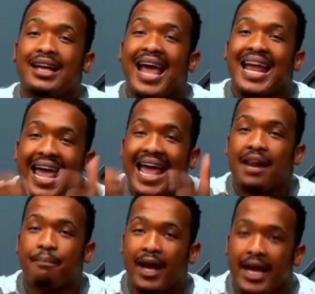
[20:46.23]
and a
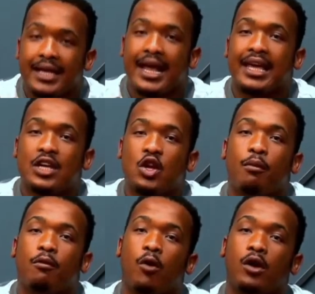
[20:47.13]
helper in the kingdom
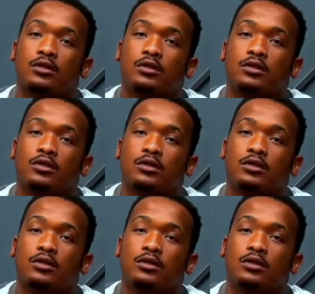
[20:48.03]
of God.